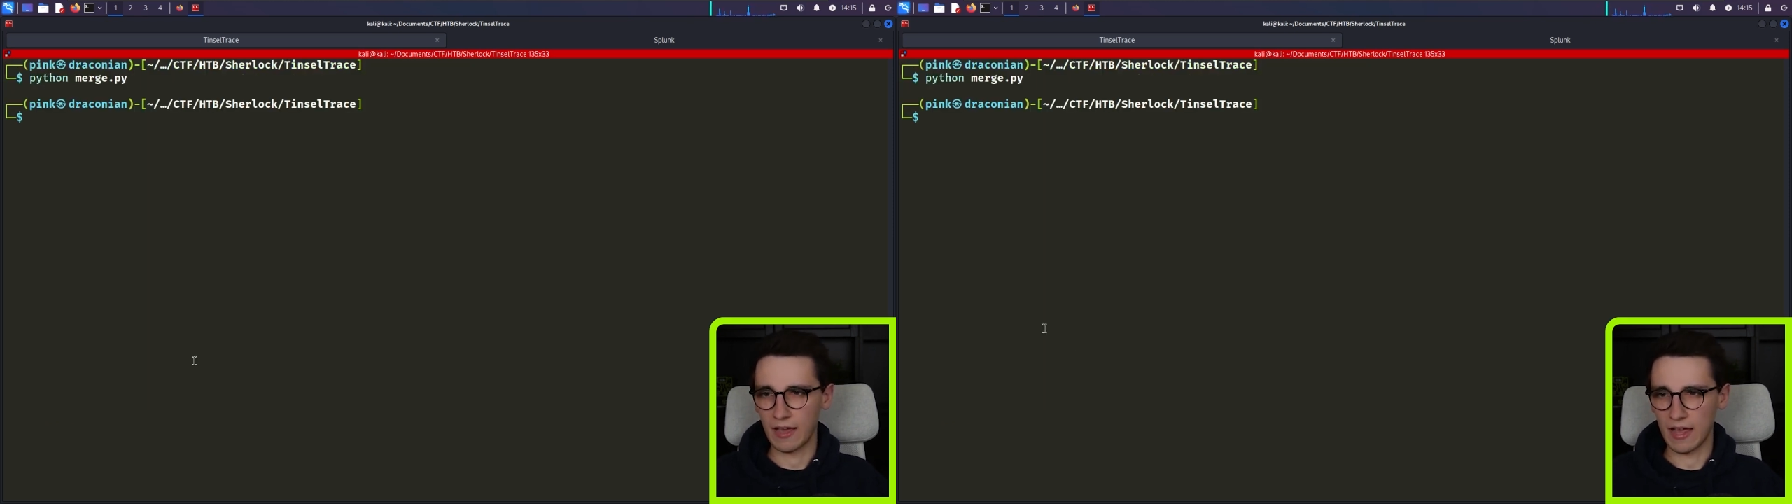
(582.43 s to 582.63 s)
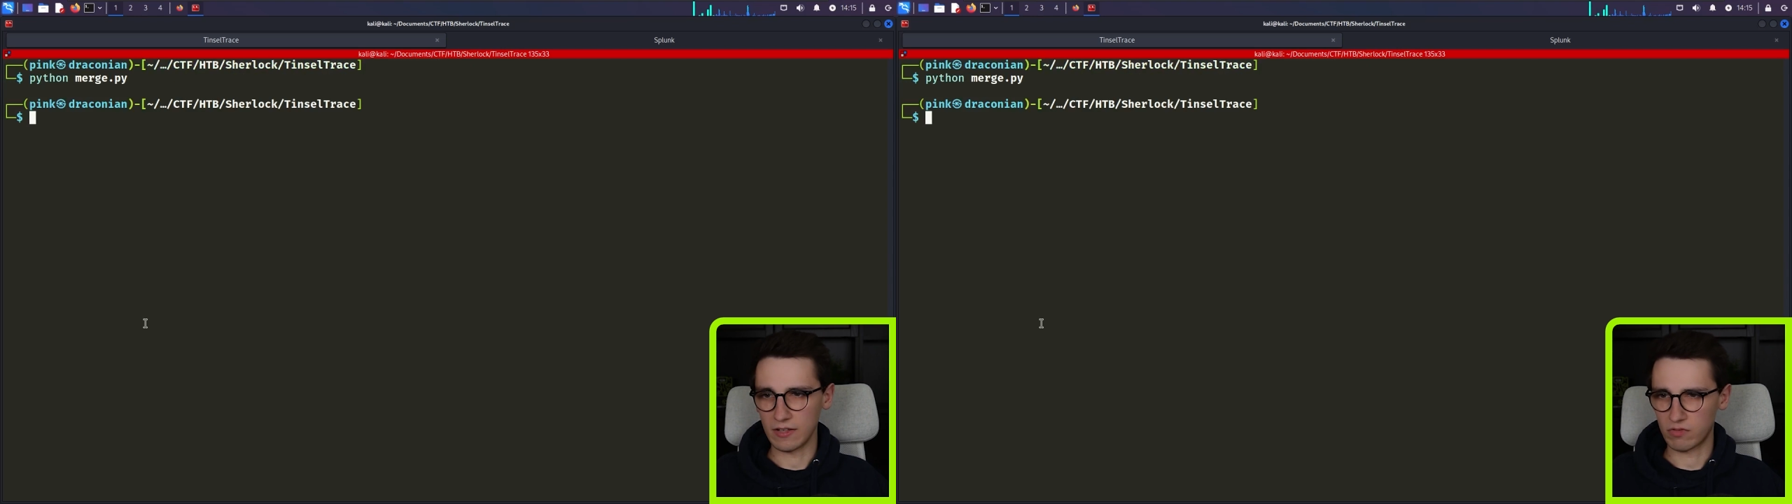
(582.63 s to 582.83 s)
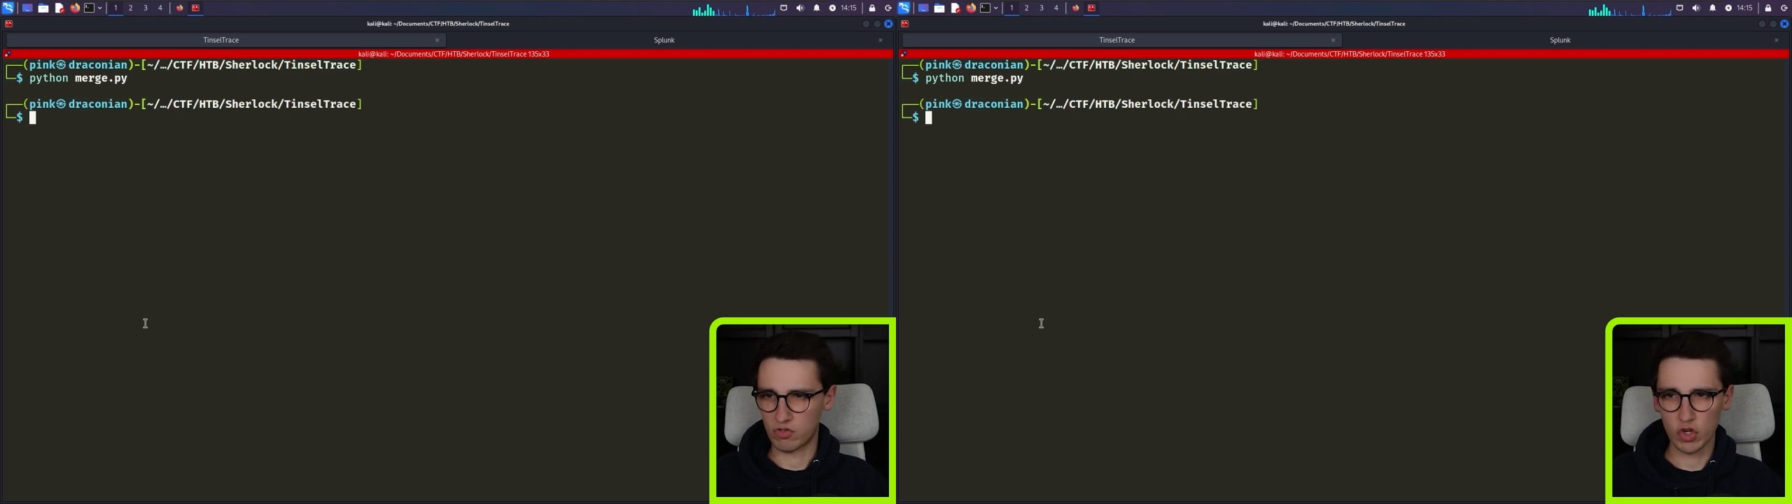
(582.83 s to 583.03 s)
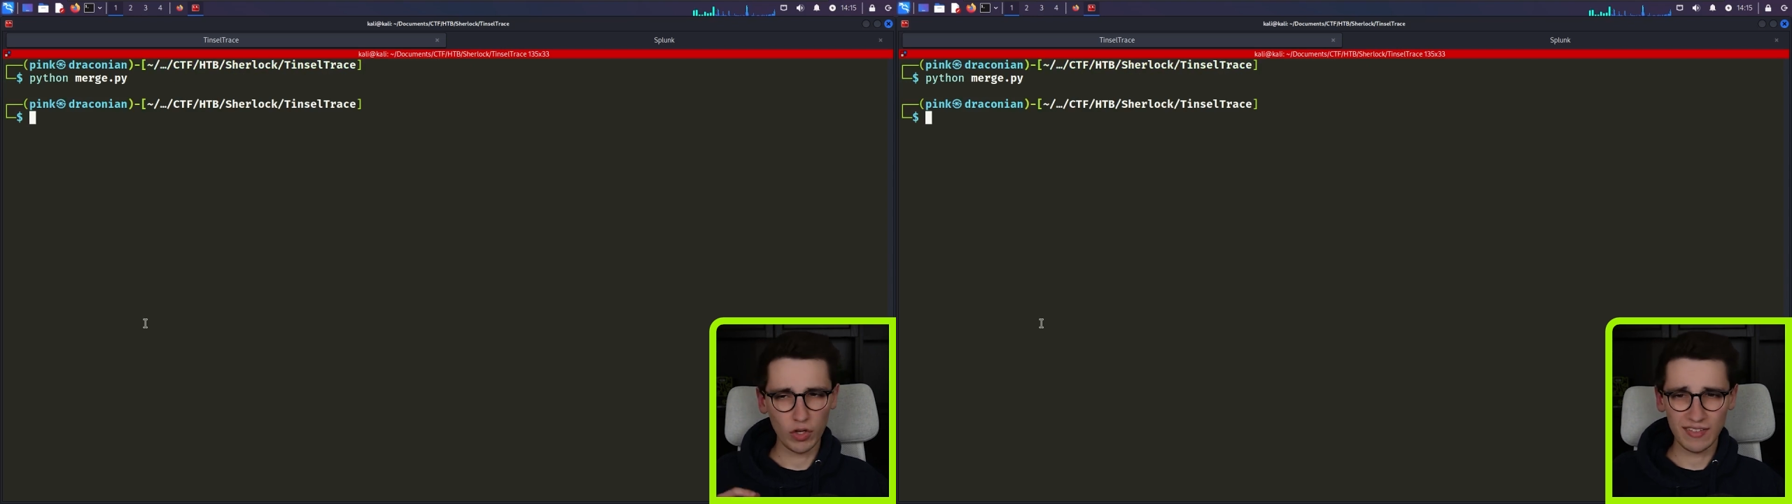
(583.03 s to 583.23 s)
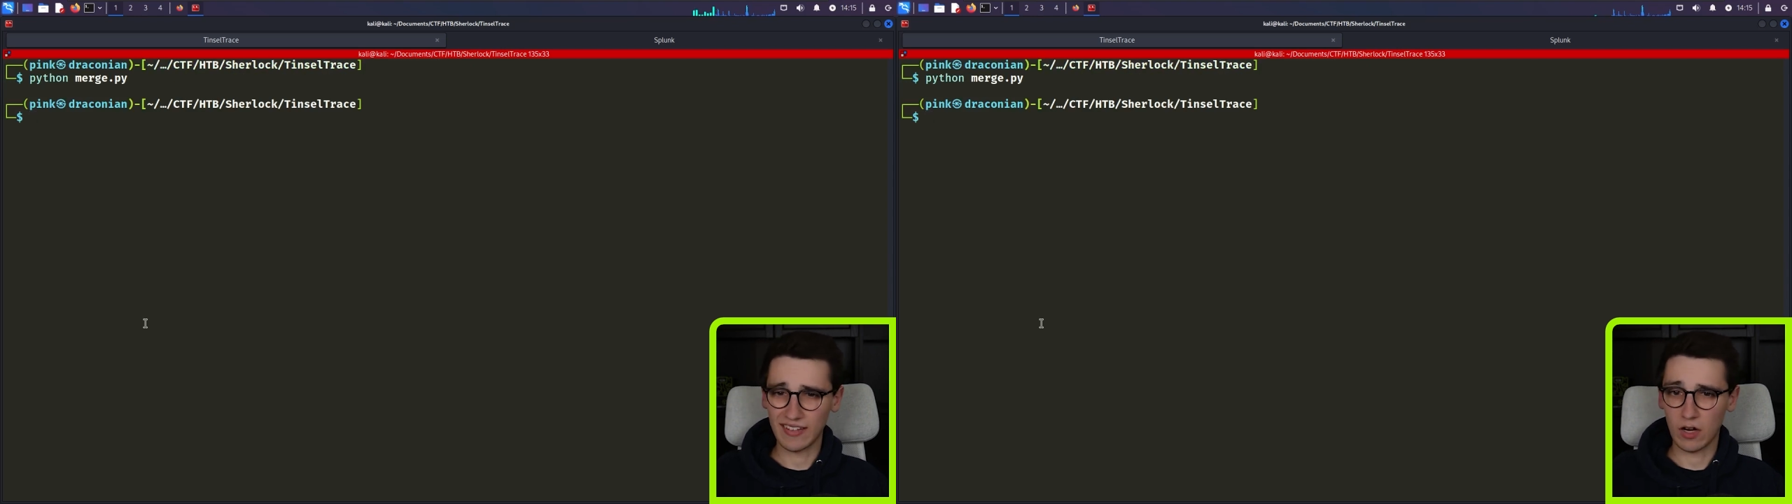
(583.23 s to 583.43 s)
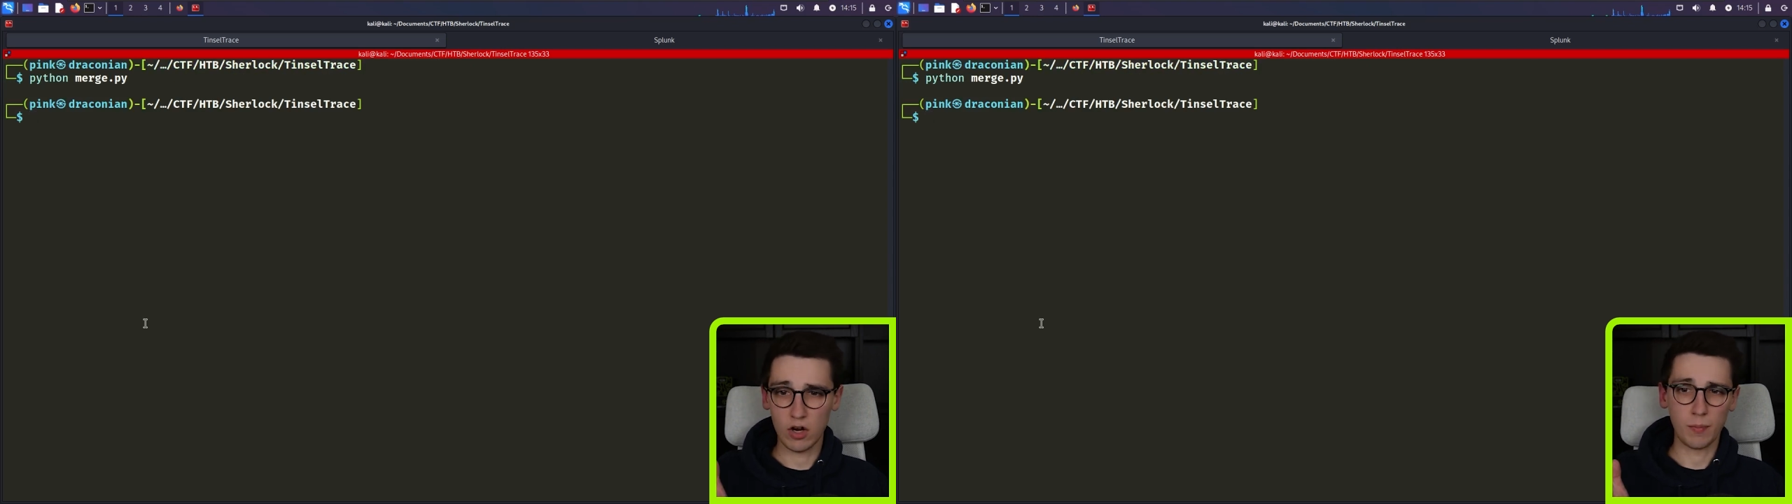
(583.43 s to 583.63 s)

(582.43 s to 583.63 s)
And it should only take a